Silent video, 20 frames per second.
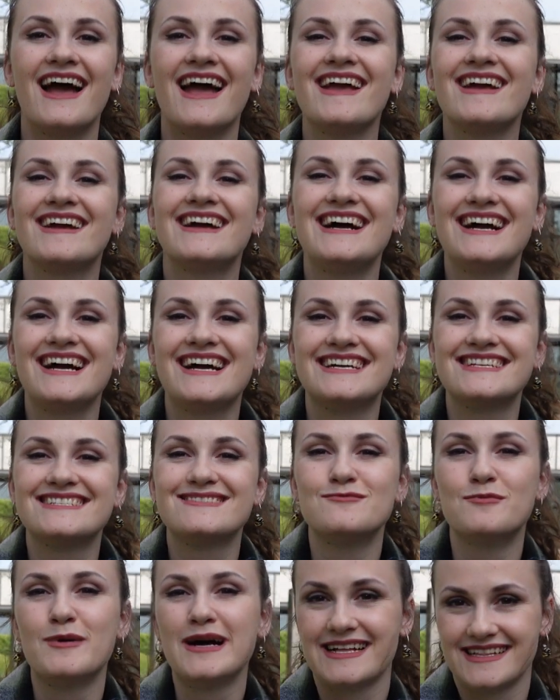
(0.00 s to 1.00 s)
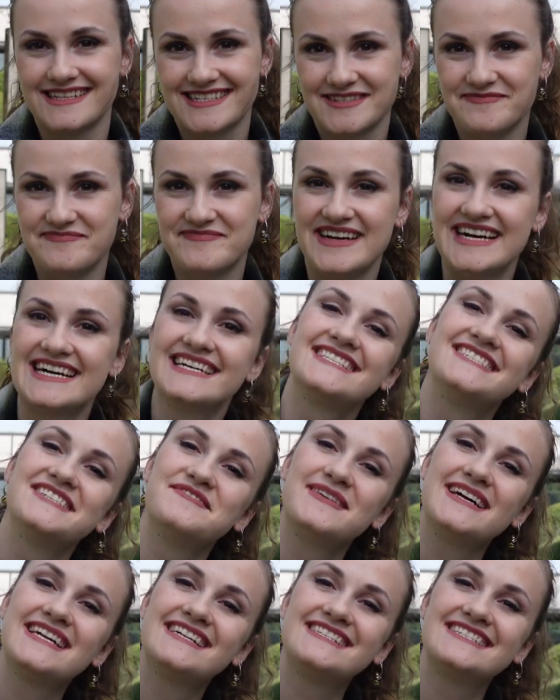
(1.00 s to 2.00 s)
Hey guys, welcome back to
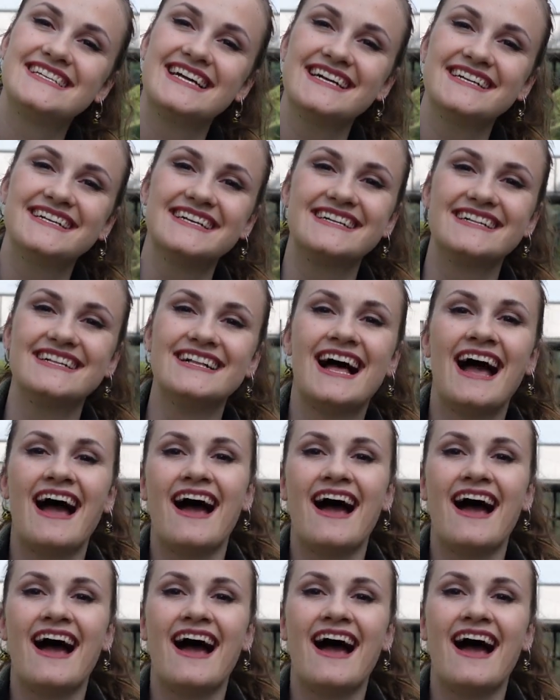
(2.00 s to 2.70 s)
my channel